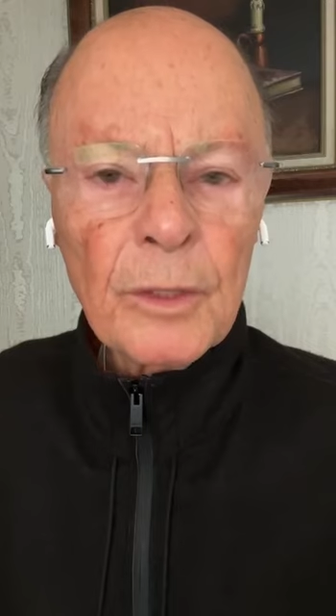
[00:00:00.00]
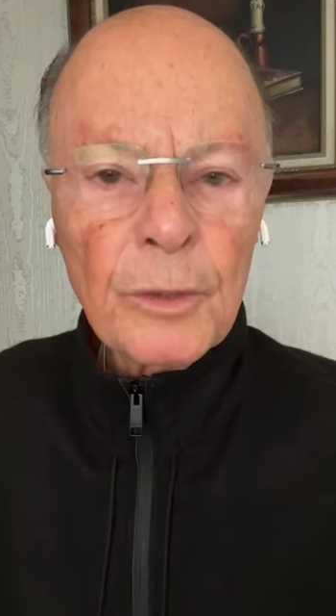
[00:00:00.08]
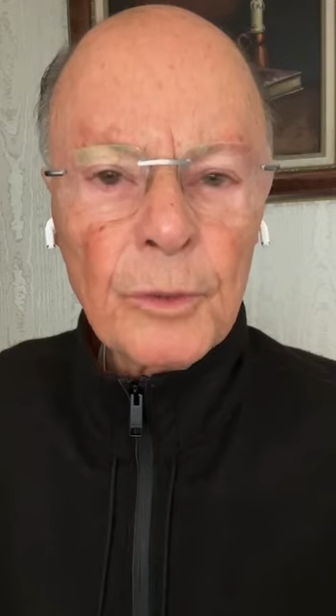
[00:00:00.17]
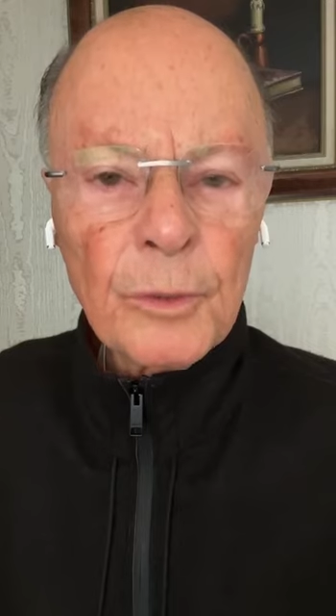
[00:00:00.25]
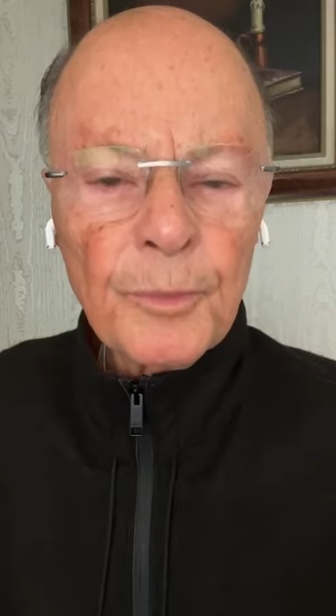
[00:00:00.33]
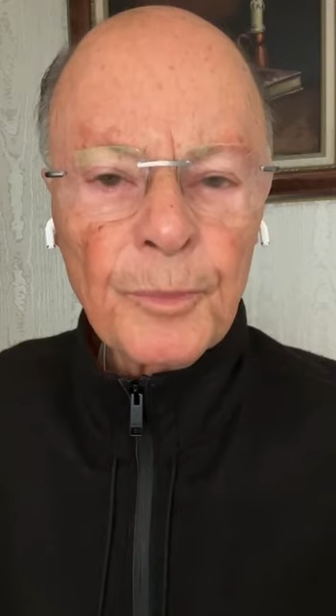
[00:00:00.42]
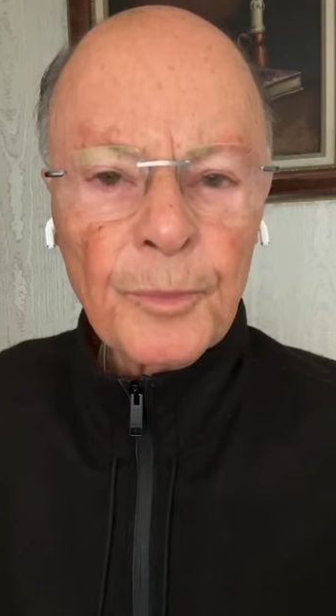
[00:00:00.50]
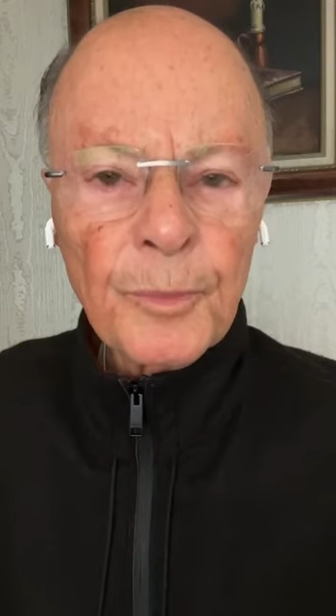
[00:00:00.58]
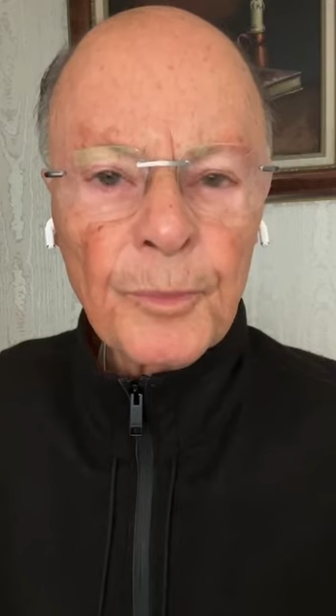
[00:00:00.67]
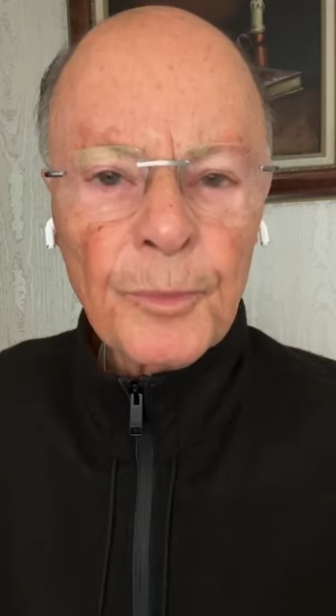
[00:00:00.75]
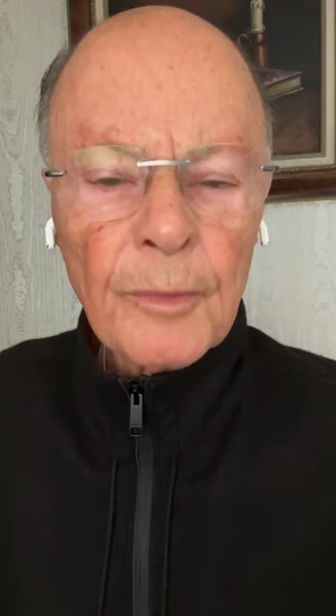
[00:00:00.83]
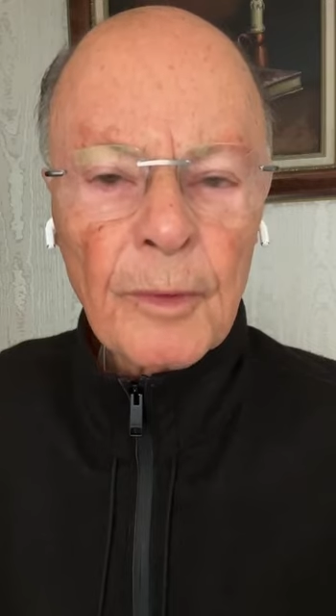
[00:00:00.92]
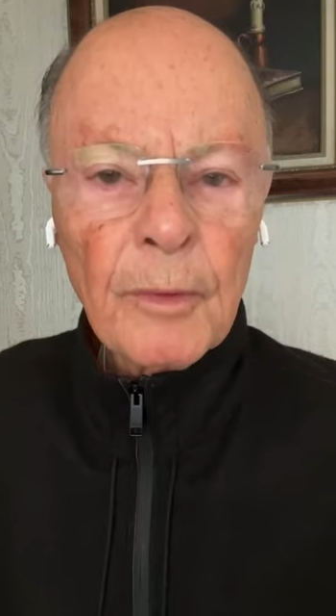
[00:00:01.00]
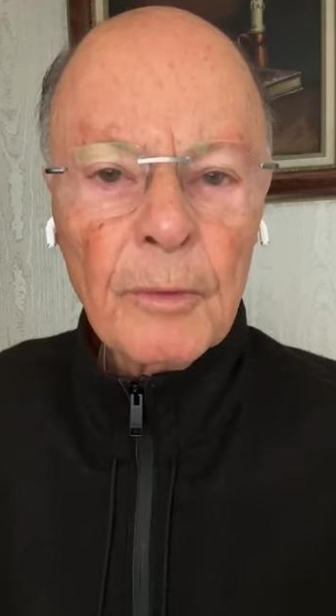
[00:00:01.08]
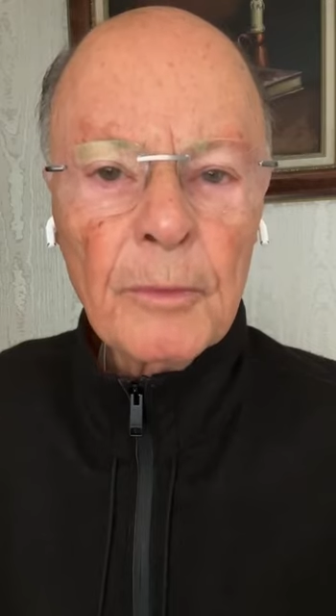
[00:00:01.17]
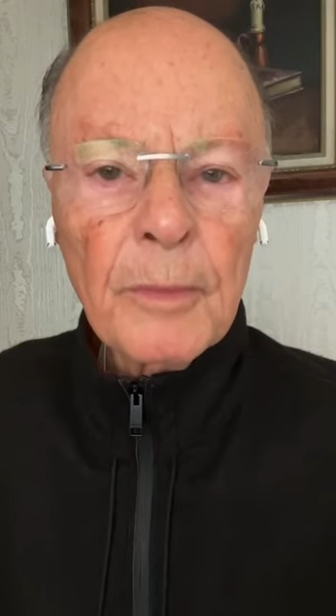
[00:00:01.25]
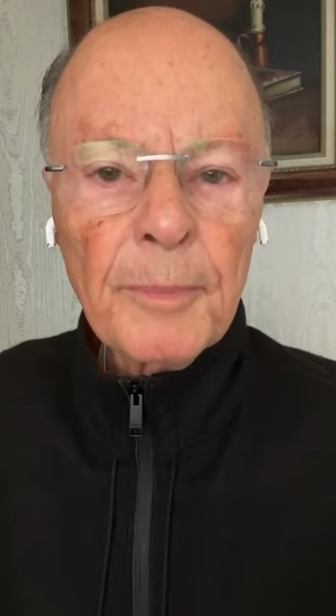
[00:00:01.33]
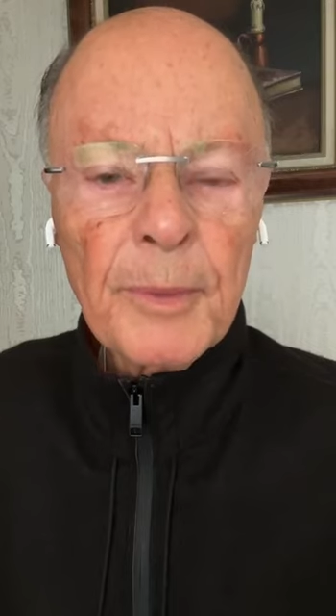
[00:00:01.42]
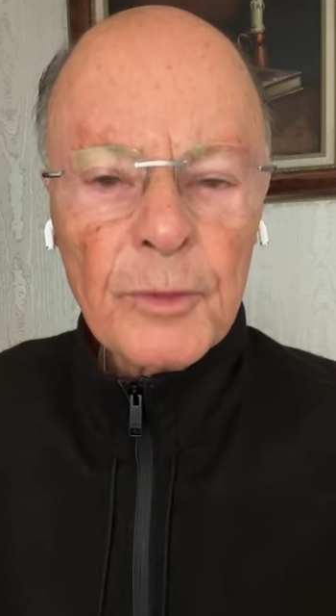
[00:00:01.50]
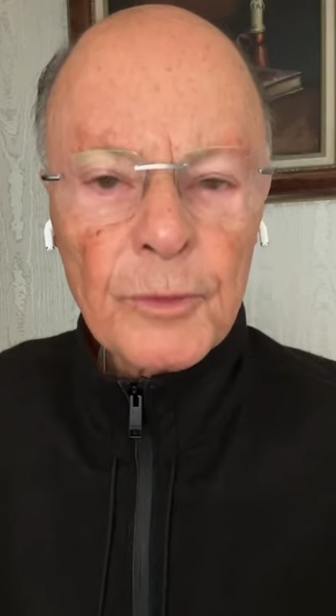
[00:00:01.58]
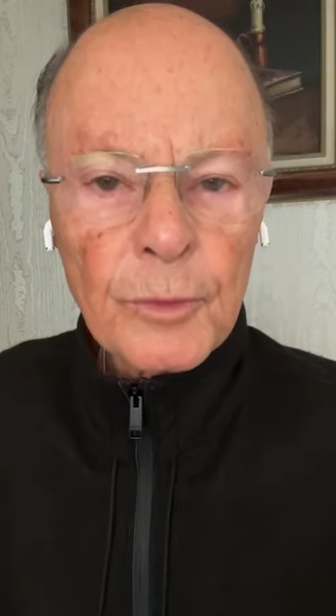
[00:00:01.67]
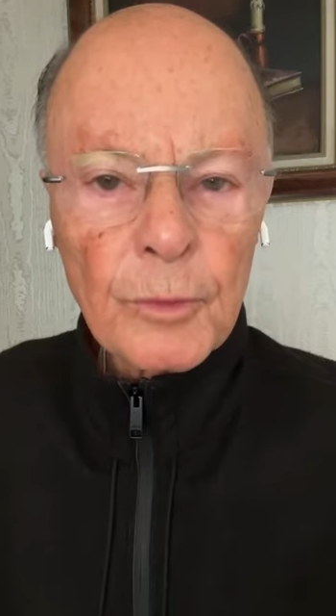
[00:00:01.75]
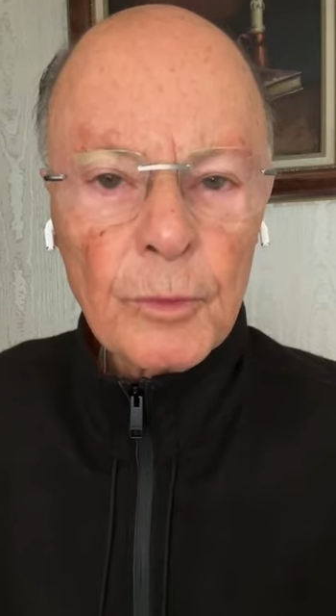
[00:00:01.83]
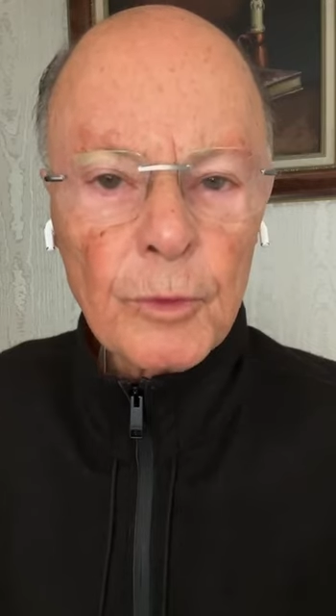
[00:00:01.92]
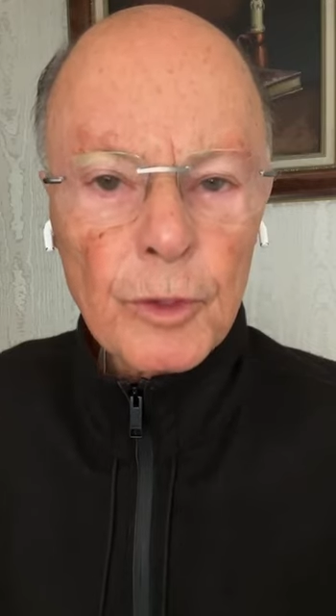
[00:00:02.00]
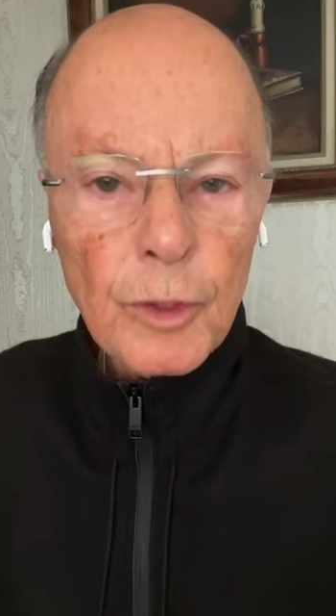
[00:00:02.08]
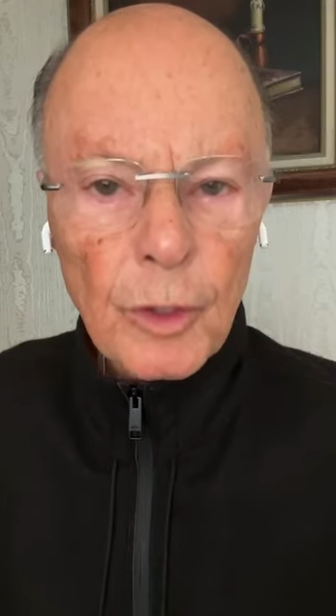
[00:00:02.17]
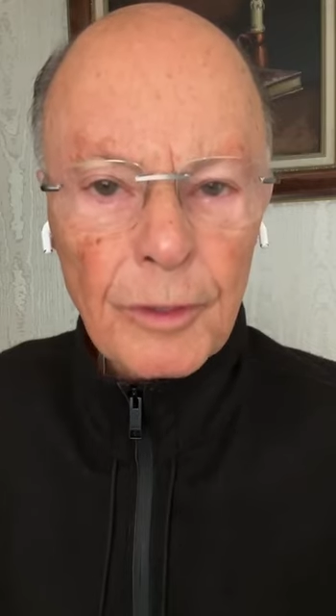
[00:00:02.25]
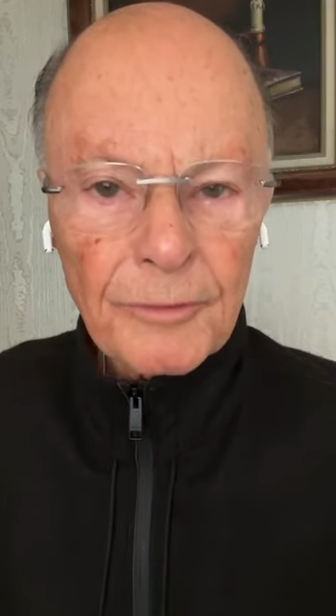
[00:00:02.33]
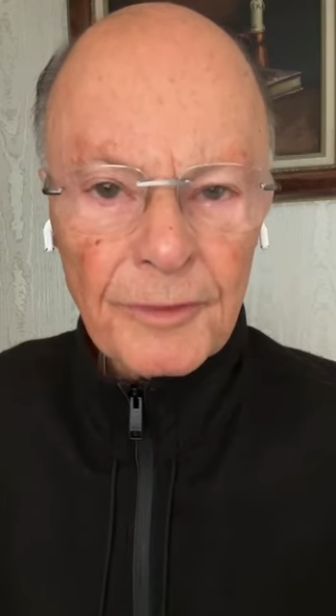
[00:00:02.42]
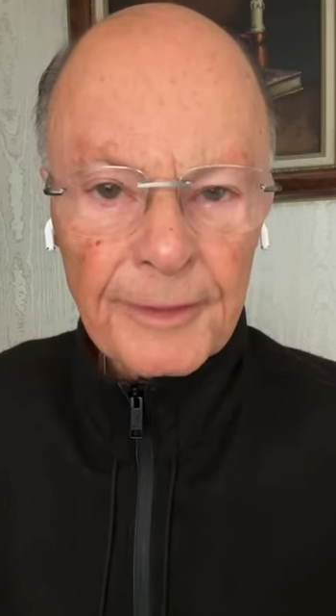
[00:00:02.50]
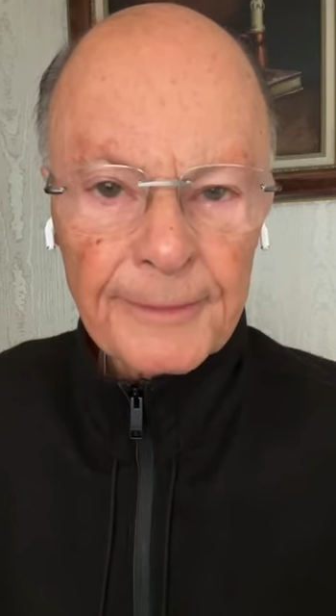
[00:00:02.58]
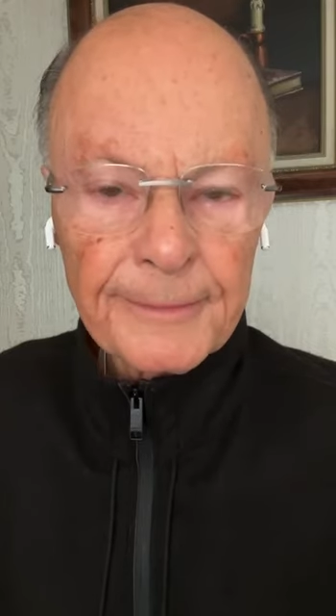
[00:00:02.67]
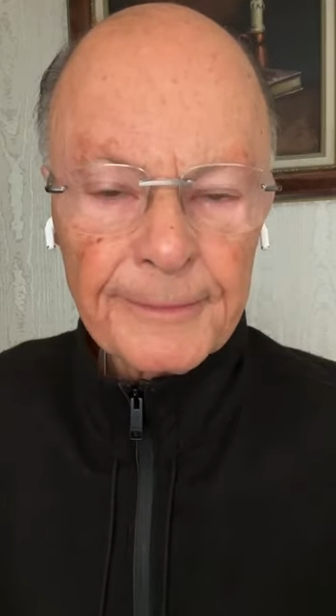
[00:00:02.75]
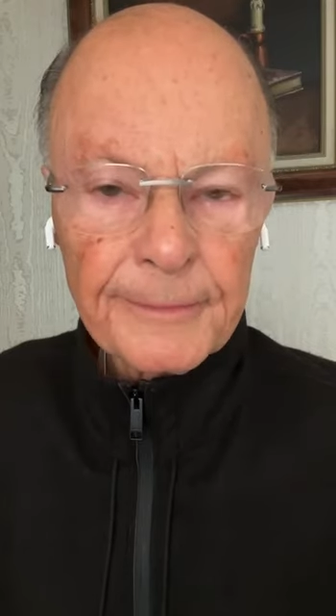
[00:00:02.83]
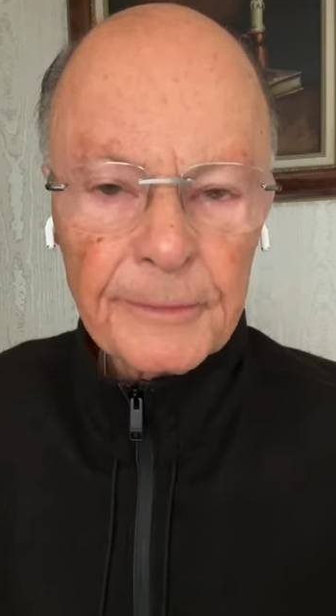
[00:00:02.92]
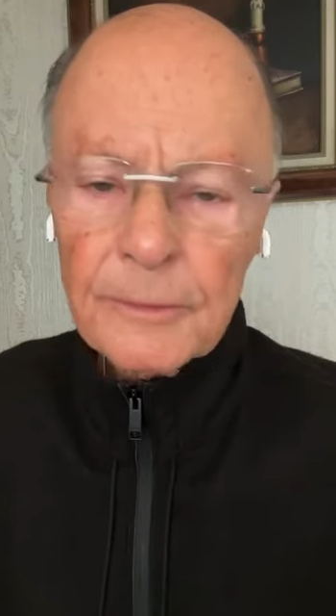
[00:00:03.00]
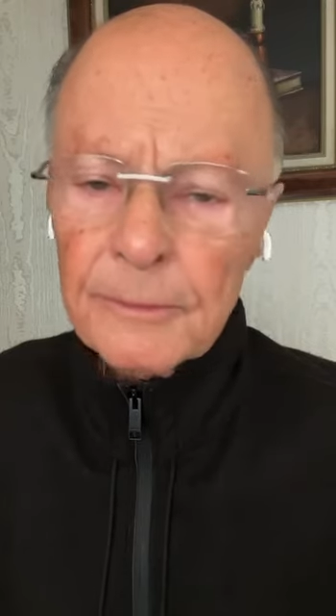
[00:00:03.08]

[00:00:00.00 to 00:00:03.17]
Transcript: When a young person,